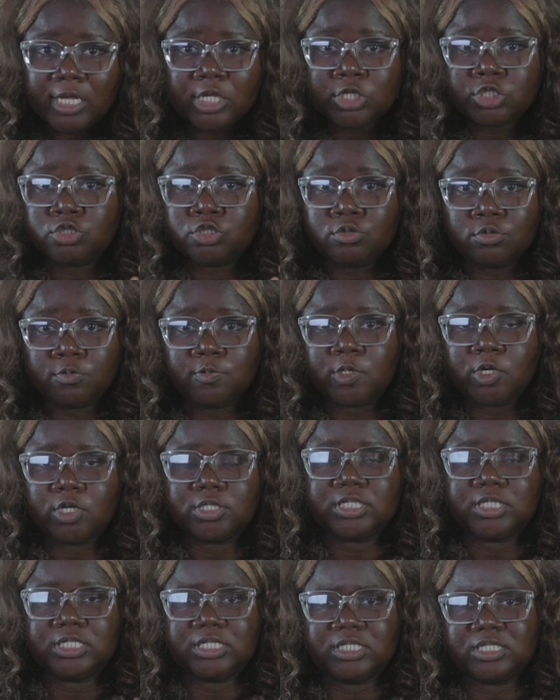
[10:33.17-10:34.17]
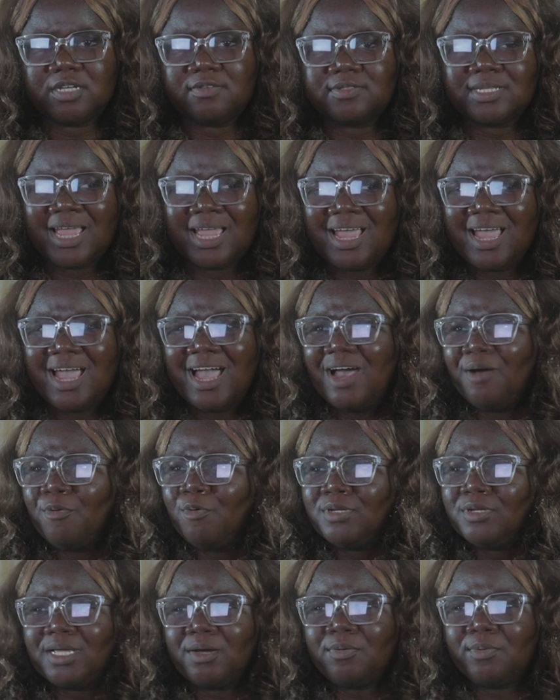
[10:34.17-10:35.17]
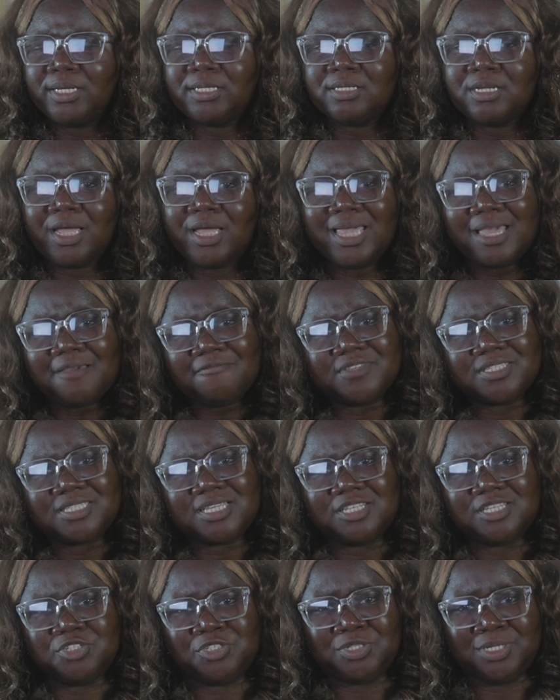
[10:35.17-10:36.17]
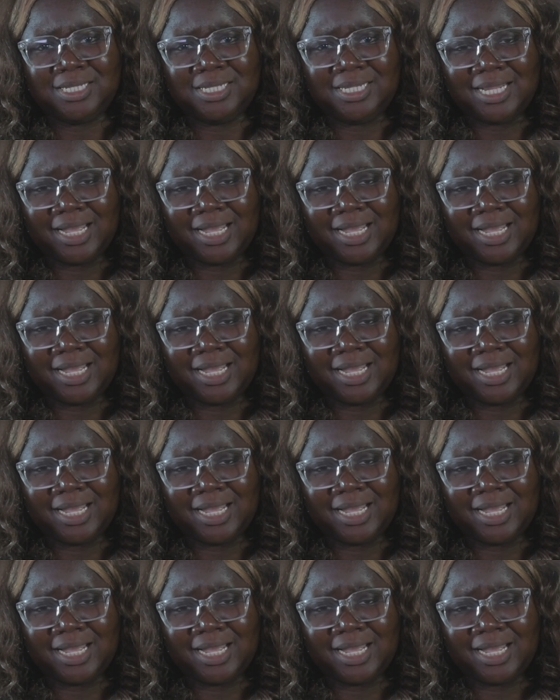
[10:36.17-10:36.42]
It should, because it deserves. I wonder when AMVCA is usually